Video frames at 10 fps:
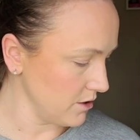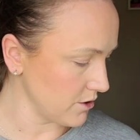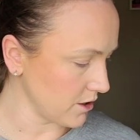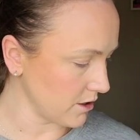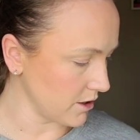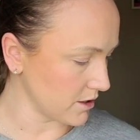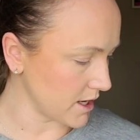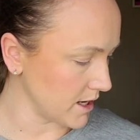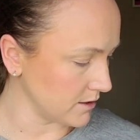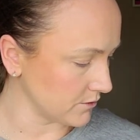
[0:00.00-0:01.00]
darker
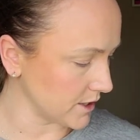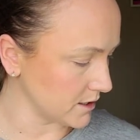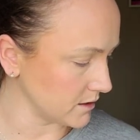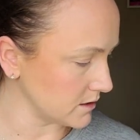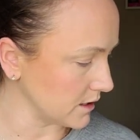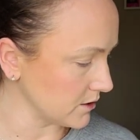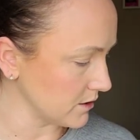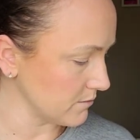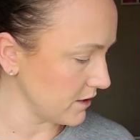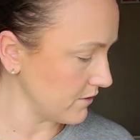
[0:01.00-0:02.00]
tanned right in the center
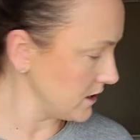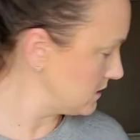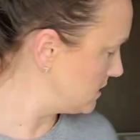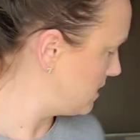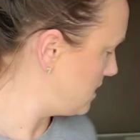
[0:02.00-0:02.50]
of my face.